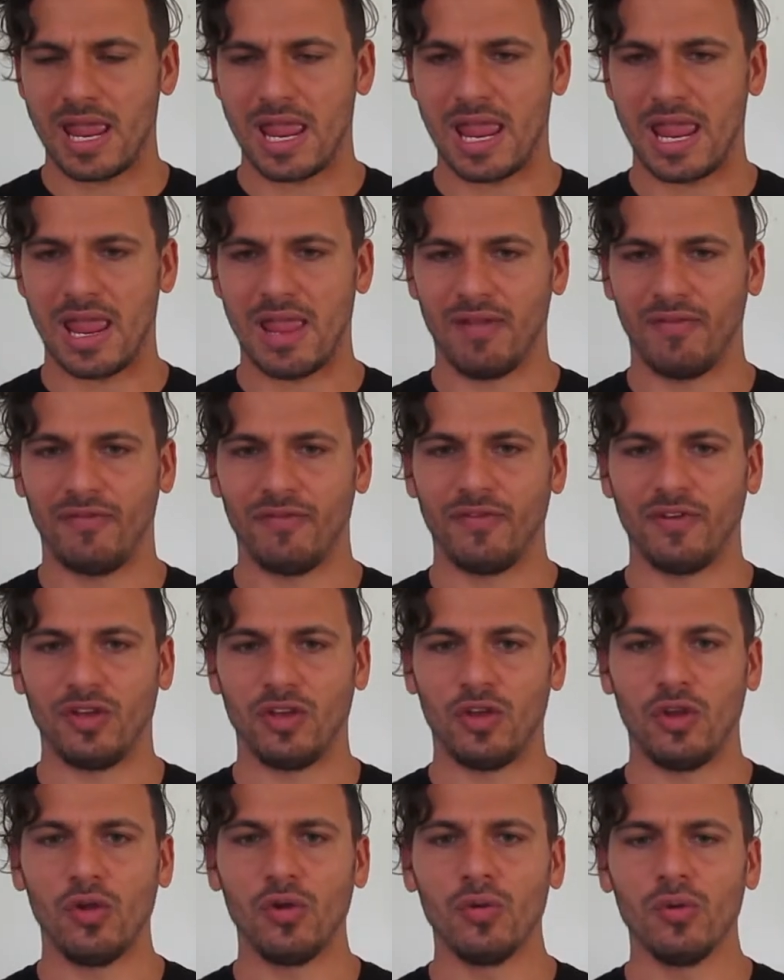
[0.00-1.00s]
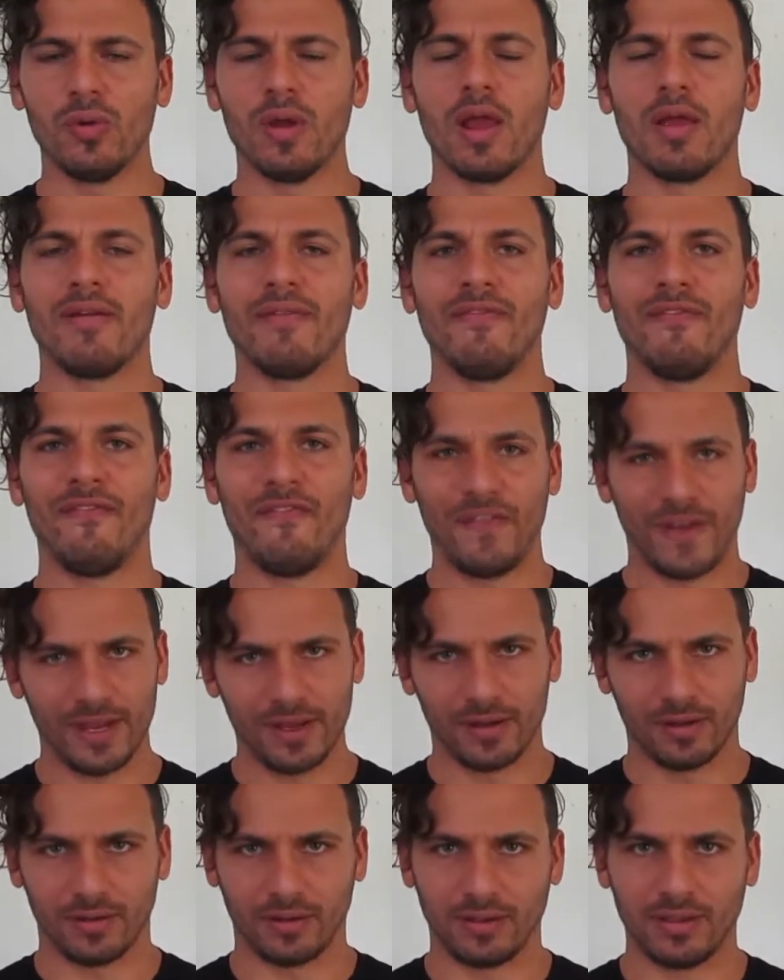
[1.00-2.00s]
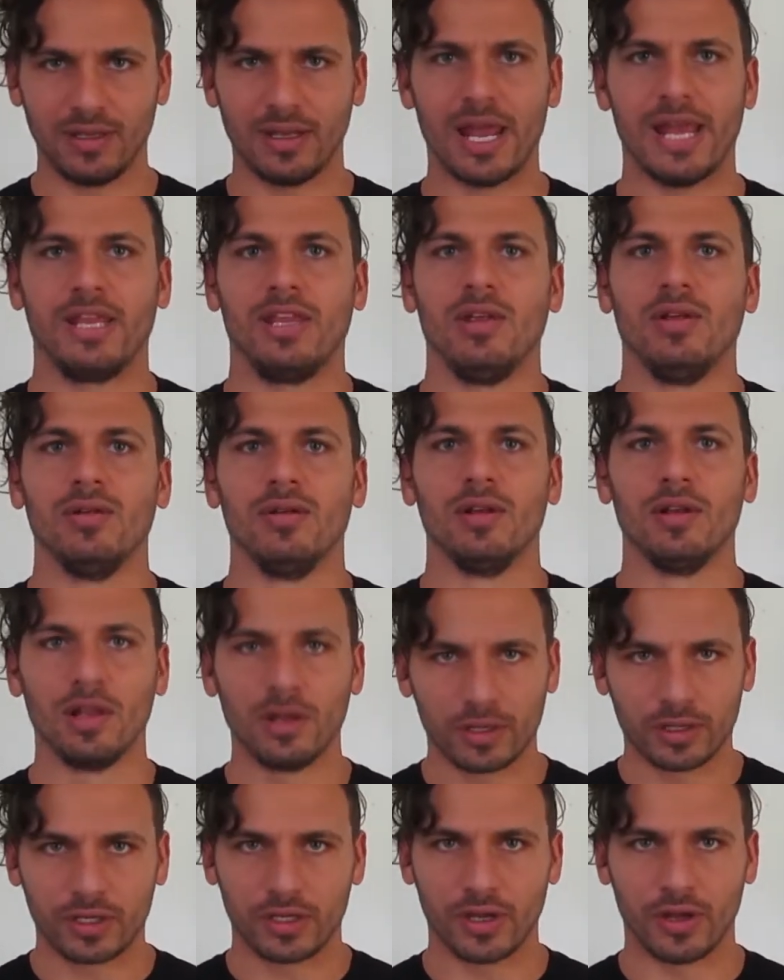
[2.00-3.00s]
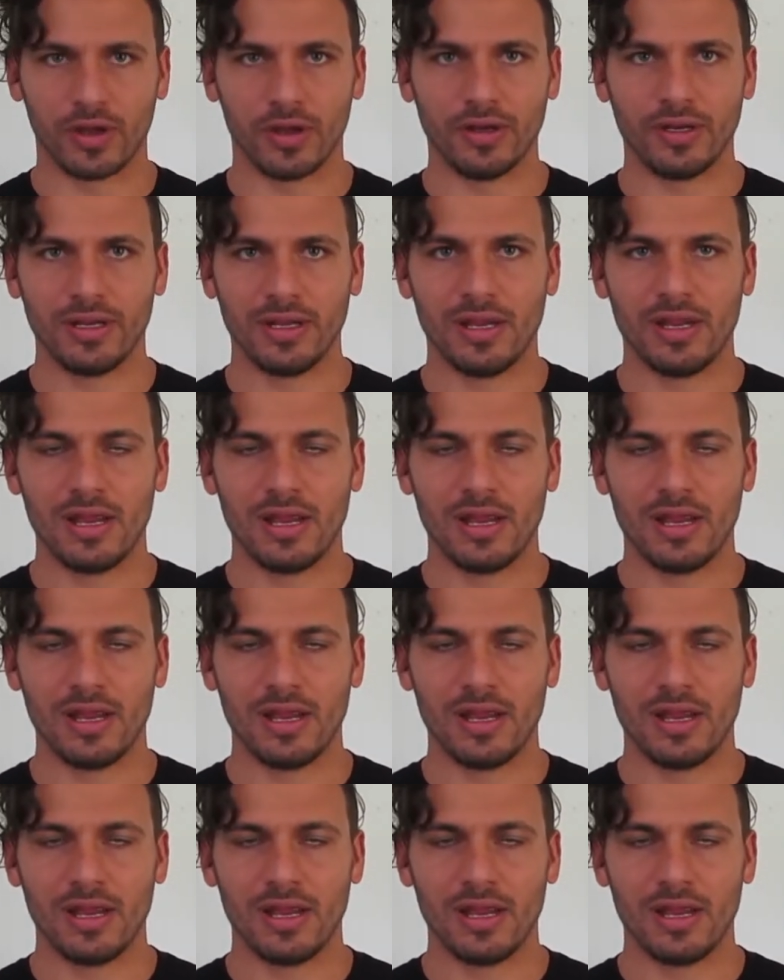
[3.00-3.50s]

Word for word: If you feel like you look good,